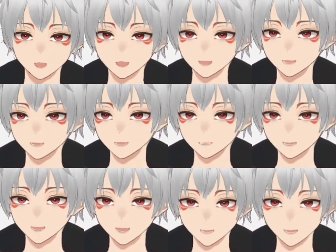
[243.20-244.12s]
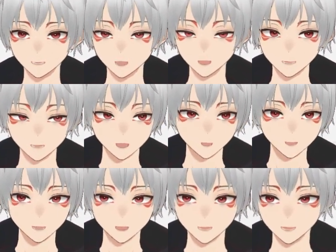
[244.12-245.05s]
any significant changes
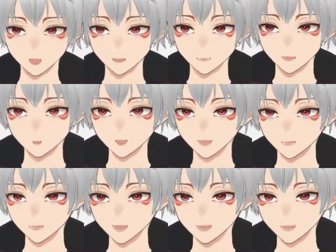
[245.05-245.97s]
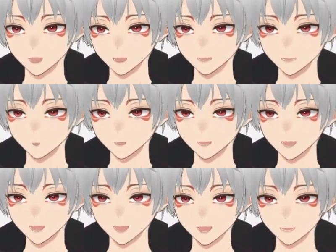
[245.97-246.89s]
in your server, like add new
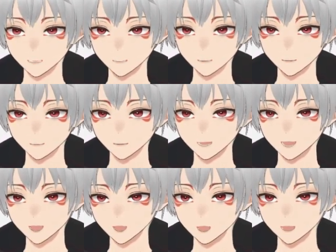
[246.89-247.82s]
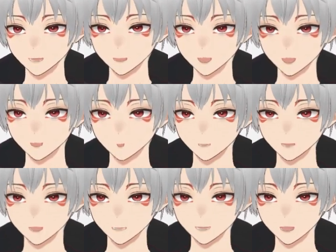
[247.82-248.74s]
drives, make some user
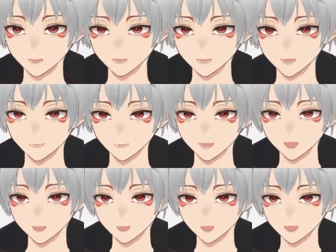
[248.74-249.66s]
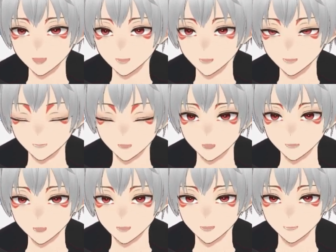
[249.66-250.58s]
settings or plugin
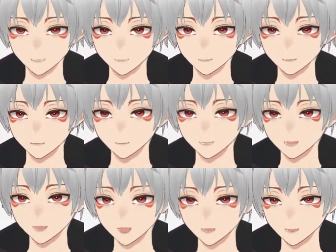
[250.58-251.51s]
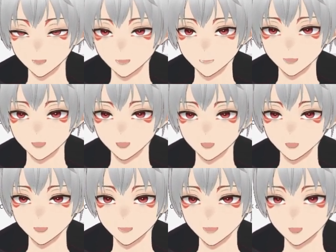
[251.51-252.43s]
settings, then make sure to
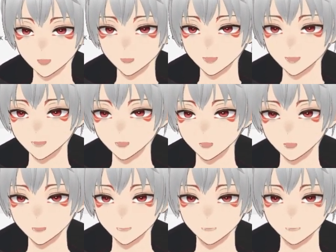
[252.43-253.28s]
backup again